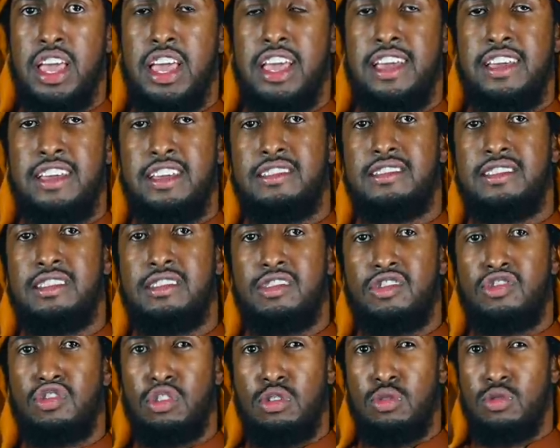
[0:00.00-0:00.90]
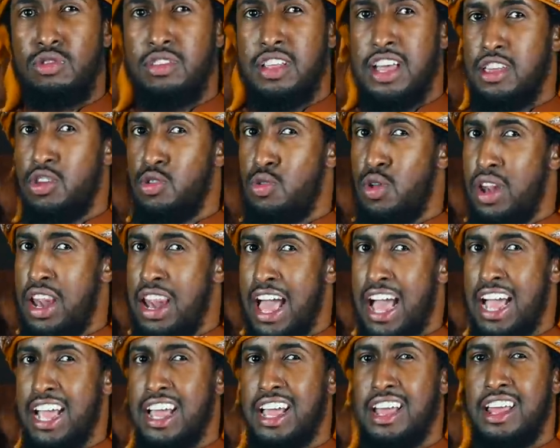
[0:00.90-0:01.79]
It shows that you
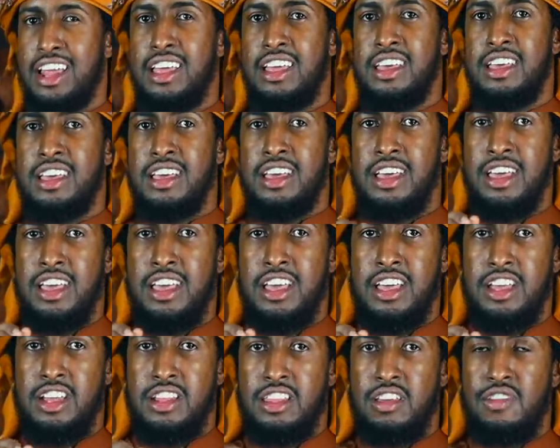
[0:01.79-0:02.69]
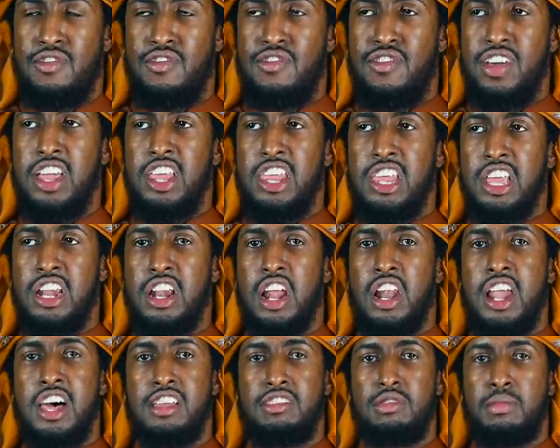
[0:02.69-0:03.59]
lack the faith in
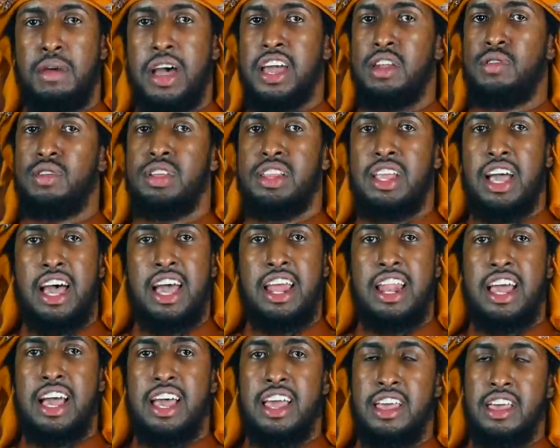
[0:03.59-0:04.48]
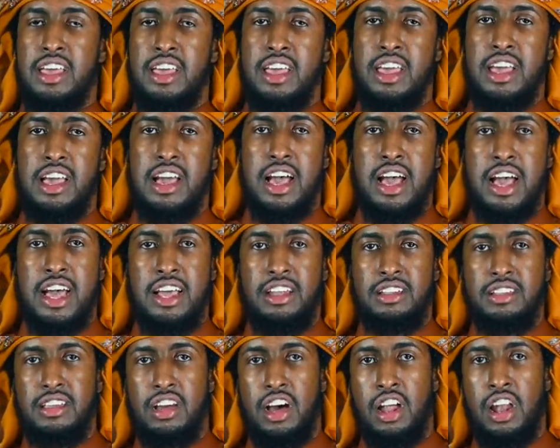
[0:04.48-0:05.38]
Allah subhanahu wa ta'ala
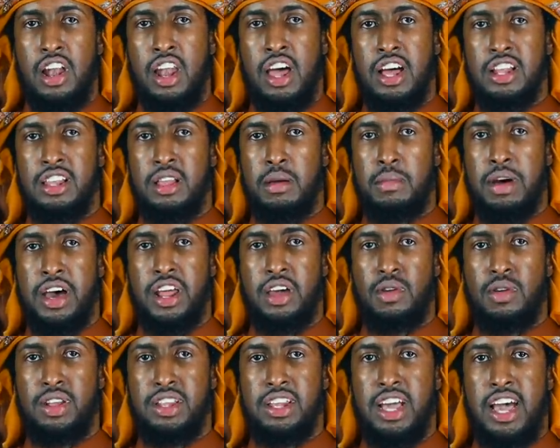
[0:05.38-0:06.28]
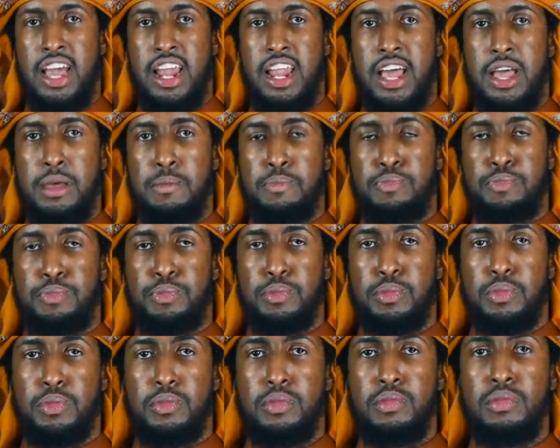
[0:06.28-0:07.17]
and Allah tabarak wa ta'ala
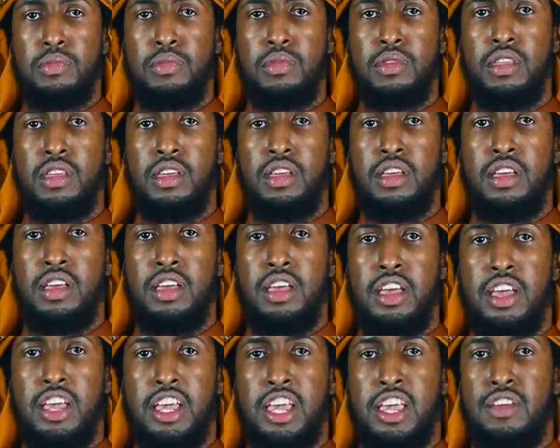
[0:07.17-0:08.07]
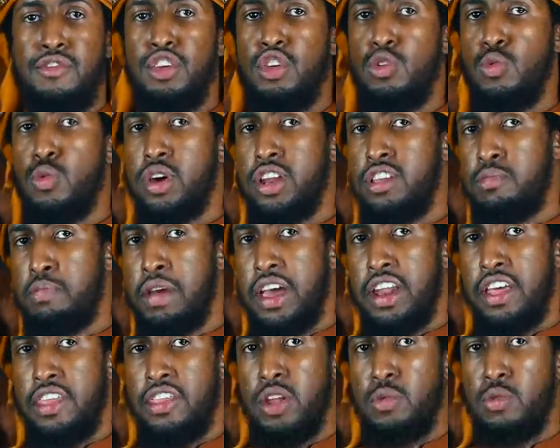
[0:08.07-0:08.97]
giving you what is
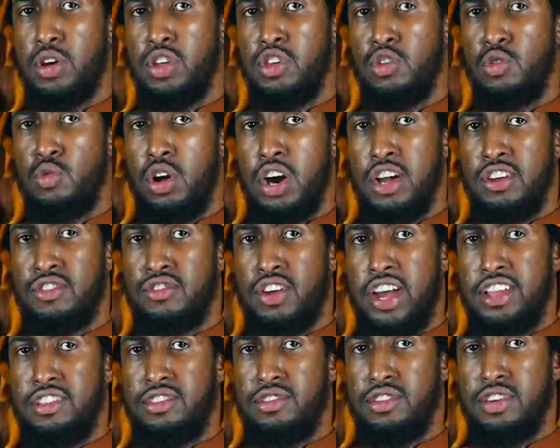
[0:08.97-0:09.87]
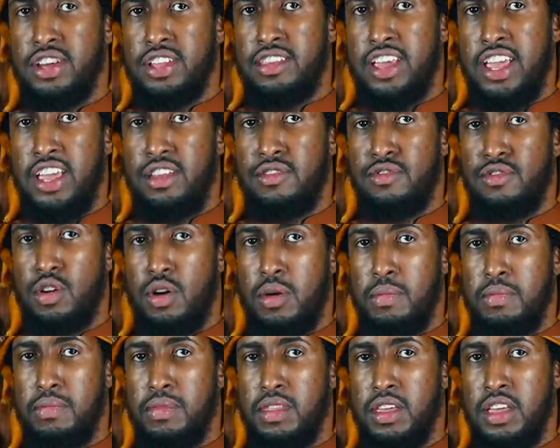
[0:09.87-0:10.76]
better than what you are trying to attain
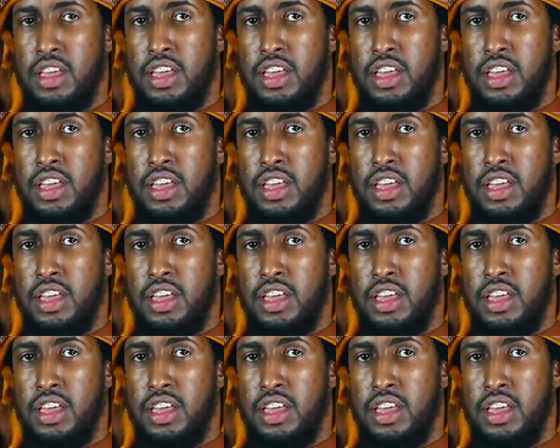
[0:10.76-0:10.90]
from